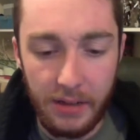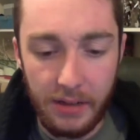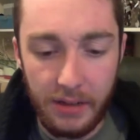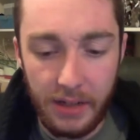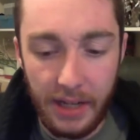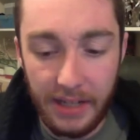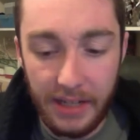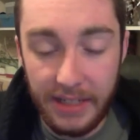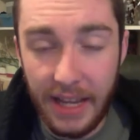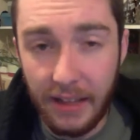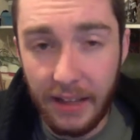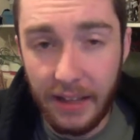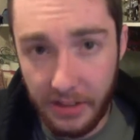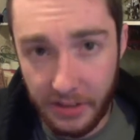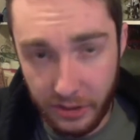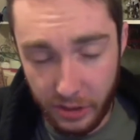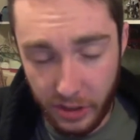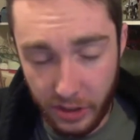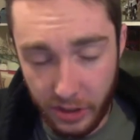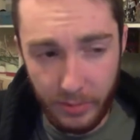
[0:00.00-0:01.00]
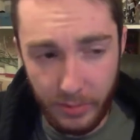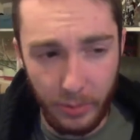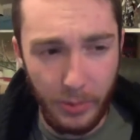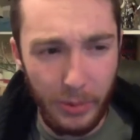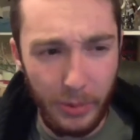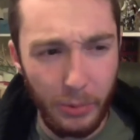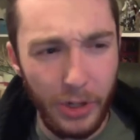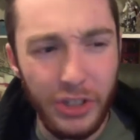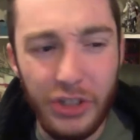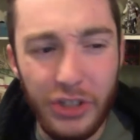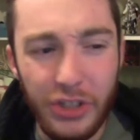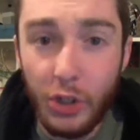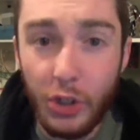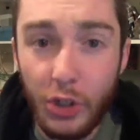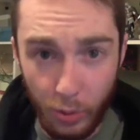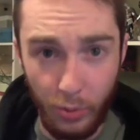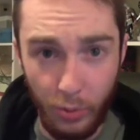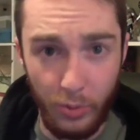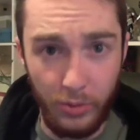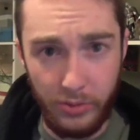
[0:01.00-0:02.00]
Ladies and gentlemen, we want
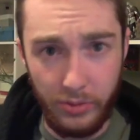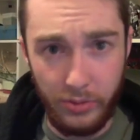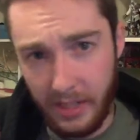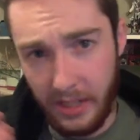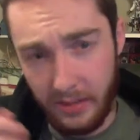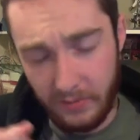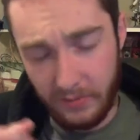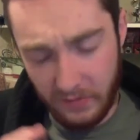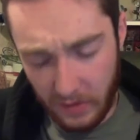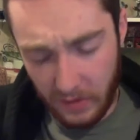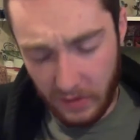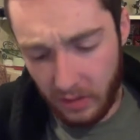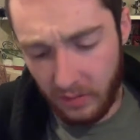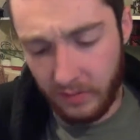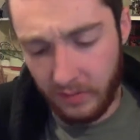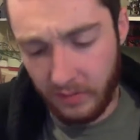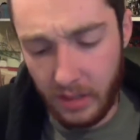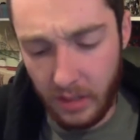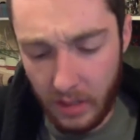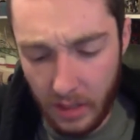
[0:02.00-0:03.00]
you to get involved.